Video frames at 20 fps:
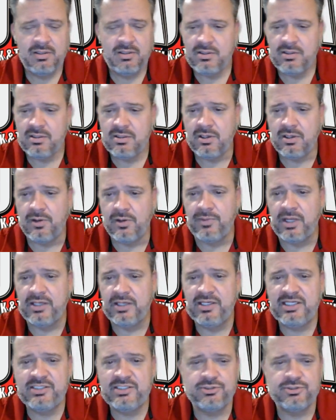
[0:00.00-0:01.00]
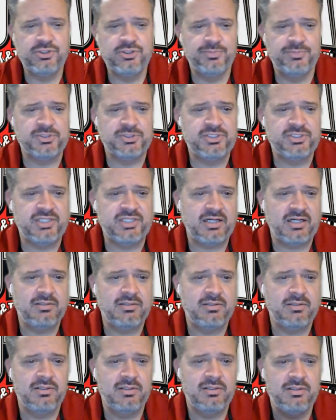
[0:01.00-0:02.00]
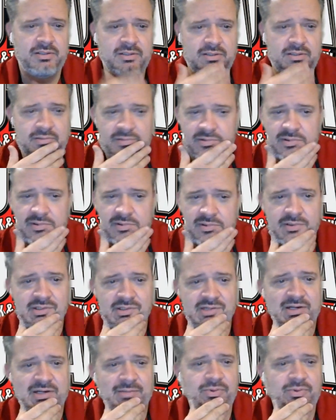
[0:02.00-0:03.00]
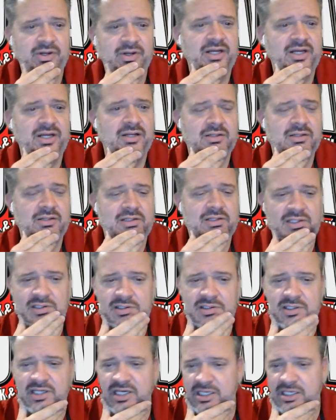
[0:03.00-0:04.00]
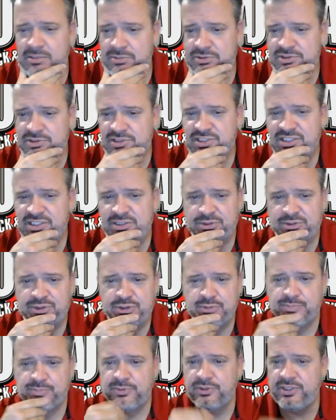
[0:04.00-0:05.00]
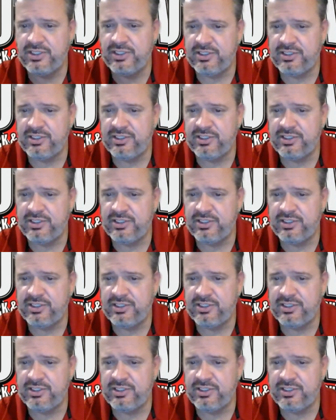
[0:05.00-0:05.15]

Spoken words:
Oh, a diesel super stock. Talking about bringing Campbell's diesel super down